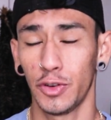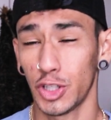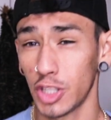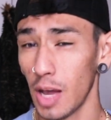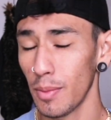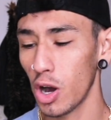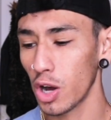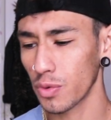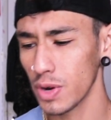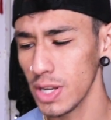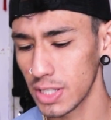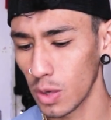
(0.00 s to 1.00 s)
For some odd
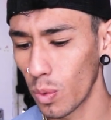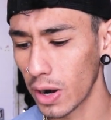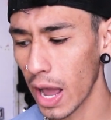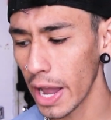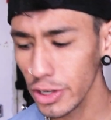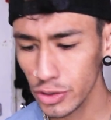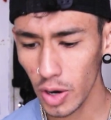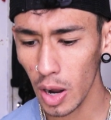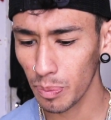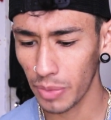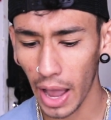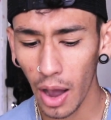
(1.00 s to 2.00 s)
reason, when I
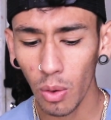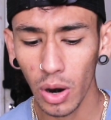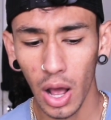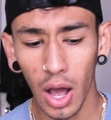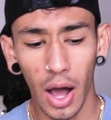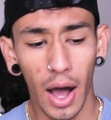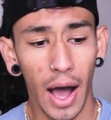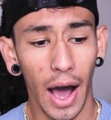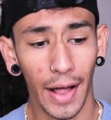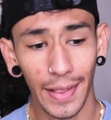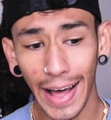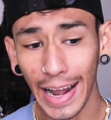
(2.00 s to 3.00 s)
dropped out,
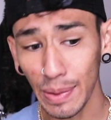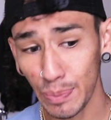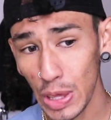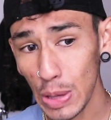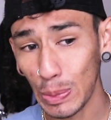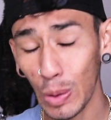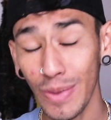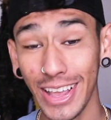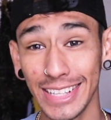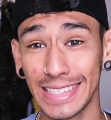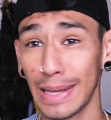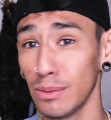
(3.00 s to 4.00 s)
a lot of people made
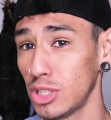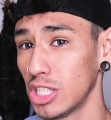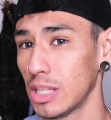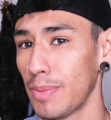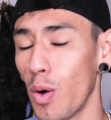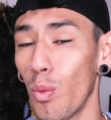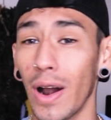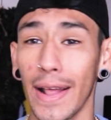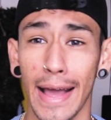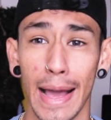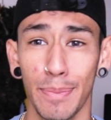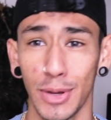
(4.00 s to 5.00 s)
assumptions about what
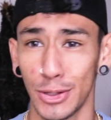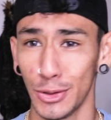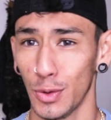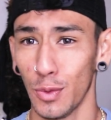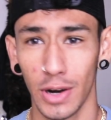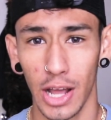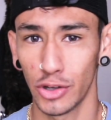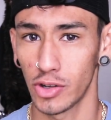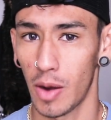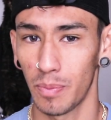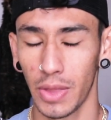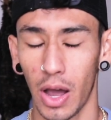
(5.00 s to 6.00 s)
happened when I
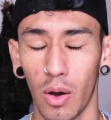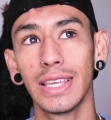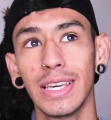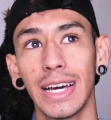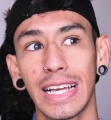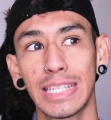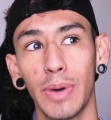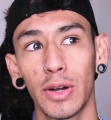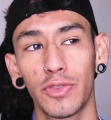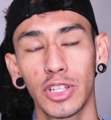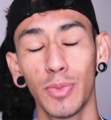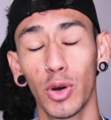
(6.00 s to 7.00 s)
dropped out. He got expelled
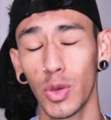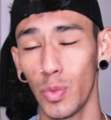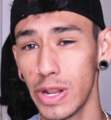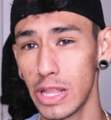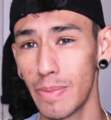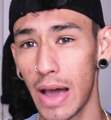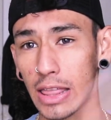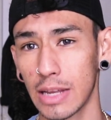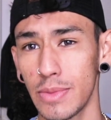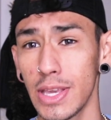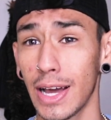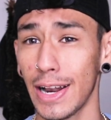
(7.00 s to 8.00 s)
for smoking weed in the
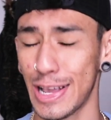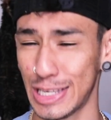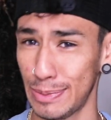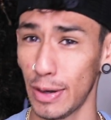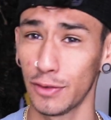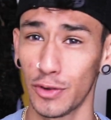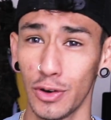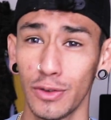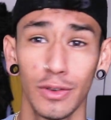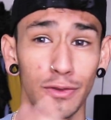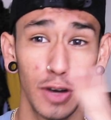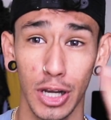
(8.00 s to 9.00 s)
bathroom. He got expelled for
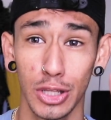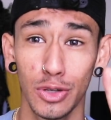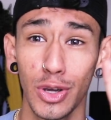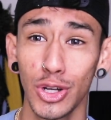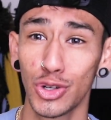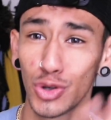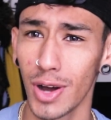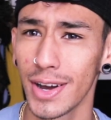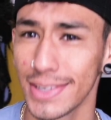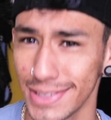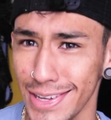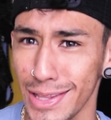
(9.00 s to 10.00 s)
fucking doing
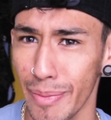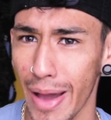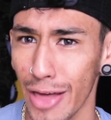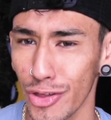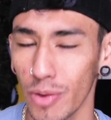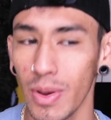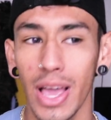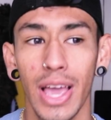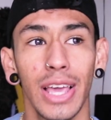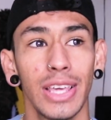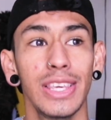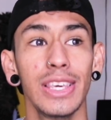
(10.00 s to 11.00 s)
drugs in the bathroom.
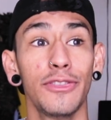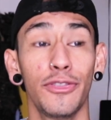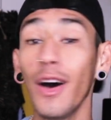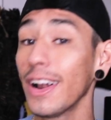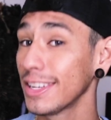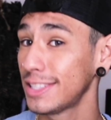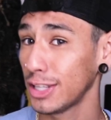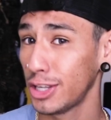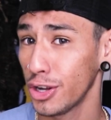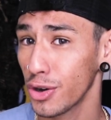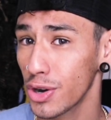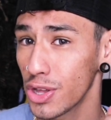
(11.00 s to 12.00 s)
He fought a
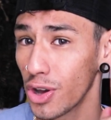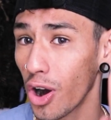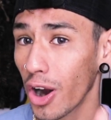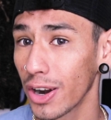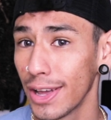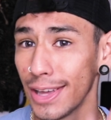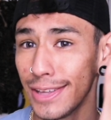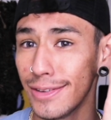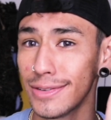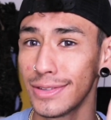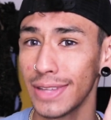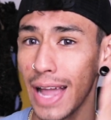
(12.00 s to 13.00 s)
security guard.
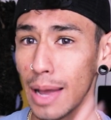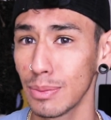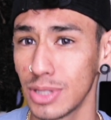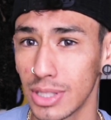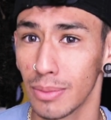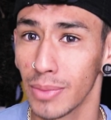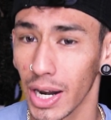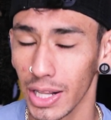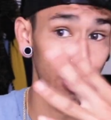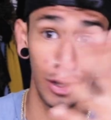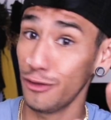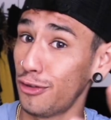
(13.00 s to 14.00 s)
He stabbed somebody.
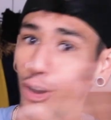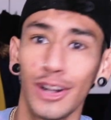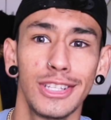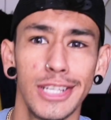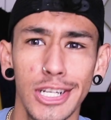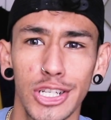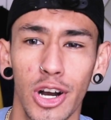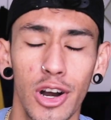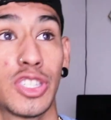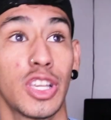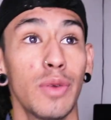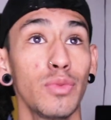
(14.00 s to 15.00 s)
He fought a teacher.
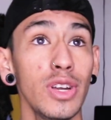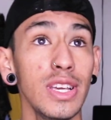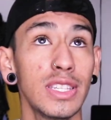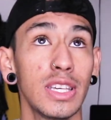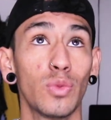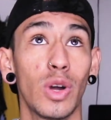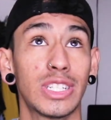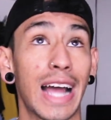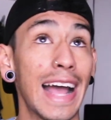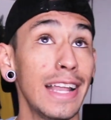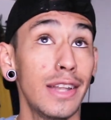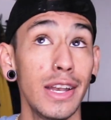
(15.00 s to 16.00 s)
For some reason, which
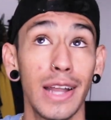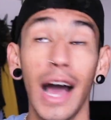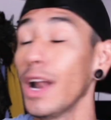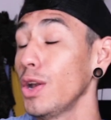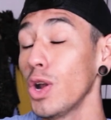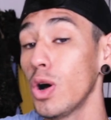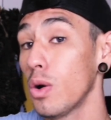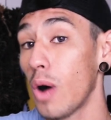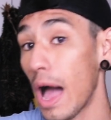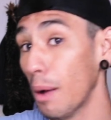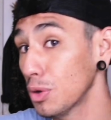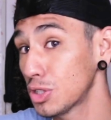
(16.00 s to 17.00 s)
I did not know,
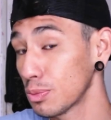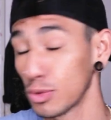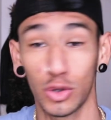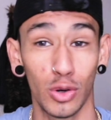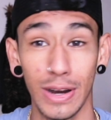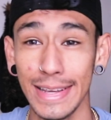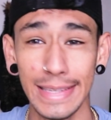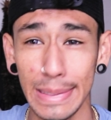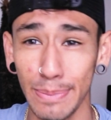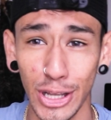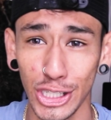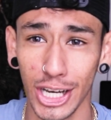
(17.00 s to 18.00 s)
I was some crazy
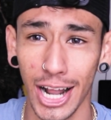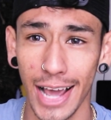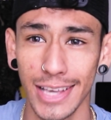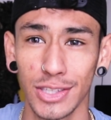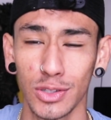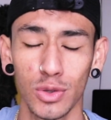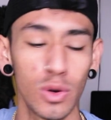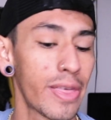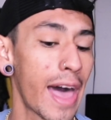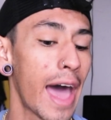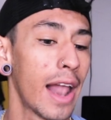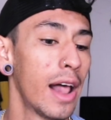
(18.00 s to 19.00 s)
bitch in high school
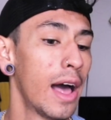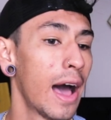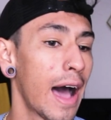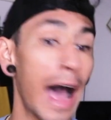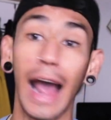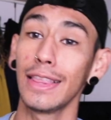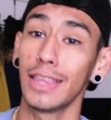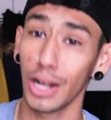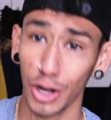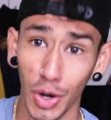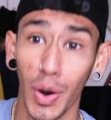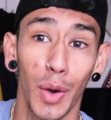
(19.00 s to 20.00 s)
that I
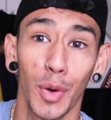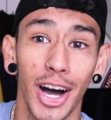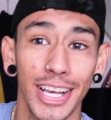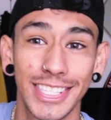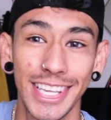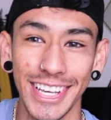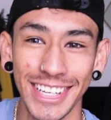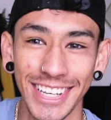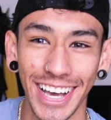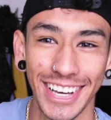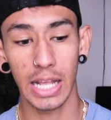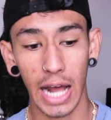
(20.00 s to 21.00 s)
didn't know I was.
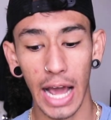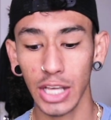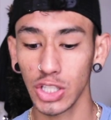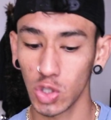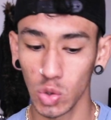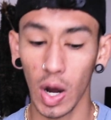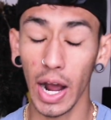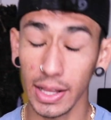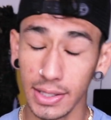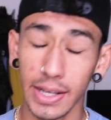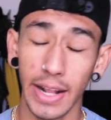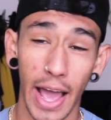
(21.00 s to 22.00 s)
In high school, I
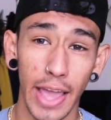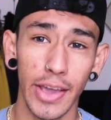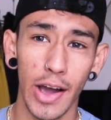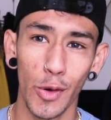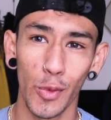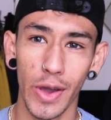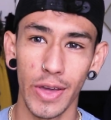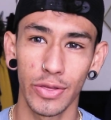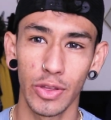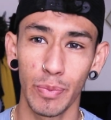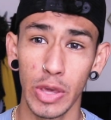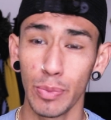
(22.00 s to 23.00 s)
did hang out with
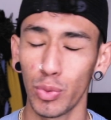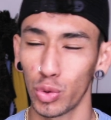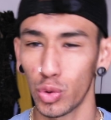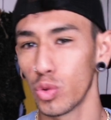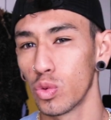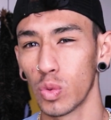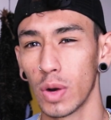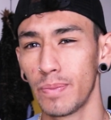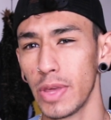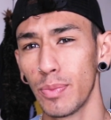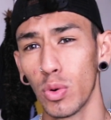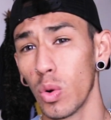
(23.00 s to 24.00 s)
the people what
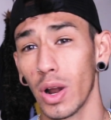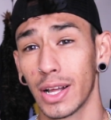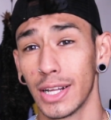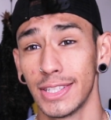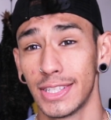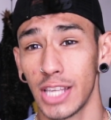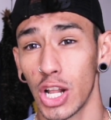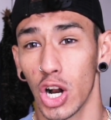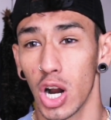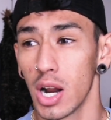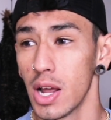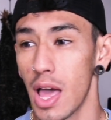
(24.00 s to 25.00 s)
people would
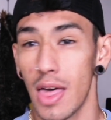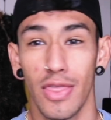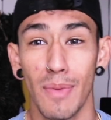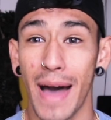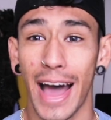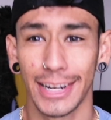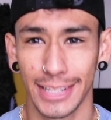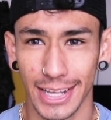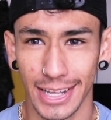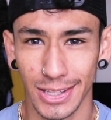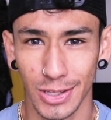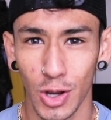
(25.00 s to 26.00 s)
consider the bad
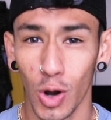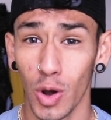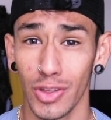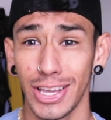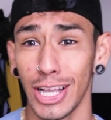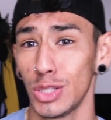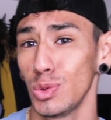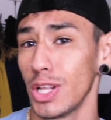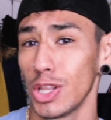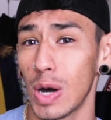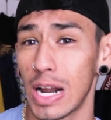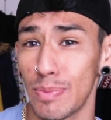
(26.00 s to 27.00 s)
kids, or the kids who
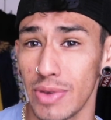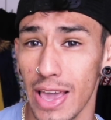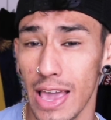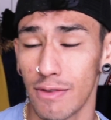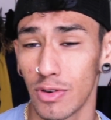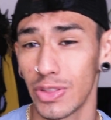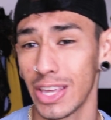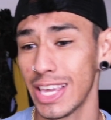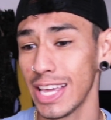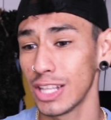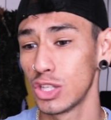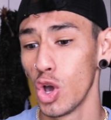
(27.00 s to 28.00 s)
didn't know how to behave, or the
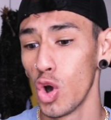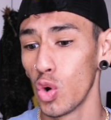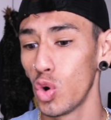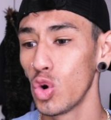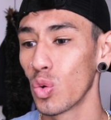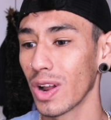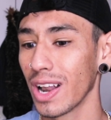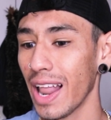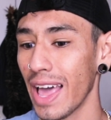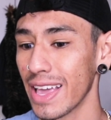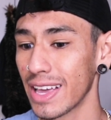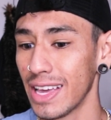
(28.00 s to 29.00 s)
kids who were
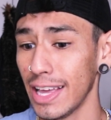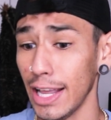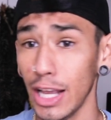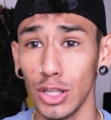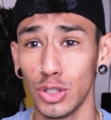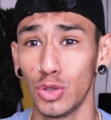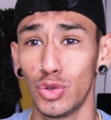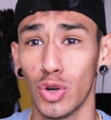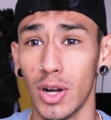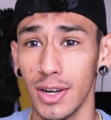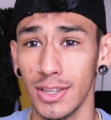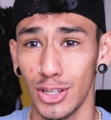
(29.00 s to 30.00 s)
like into
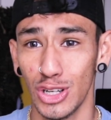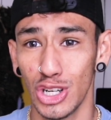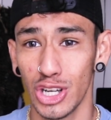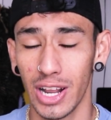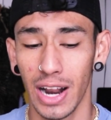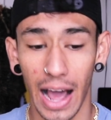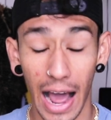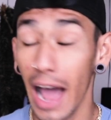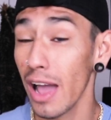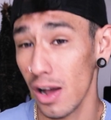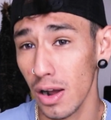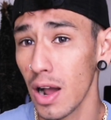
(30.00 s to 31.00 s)
drugs and shit.
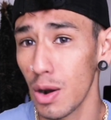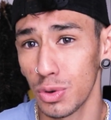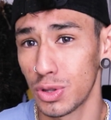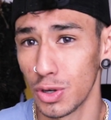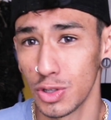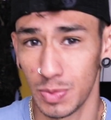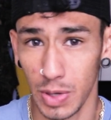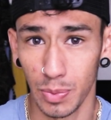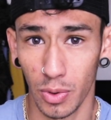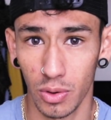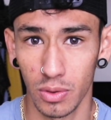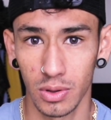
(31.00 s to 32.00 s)
I hung out with those
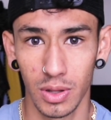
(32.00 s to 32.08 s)
people.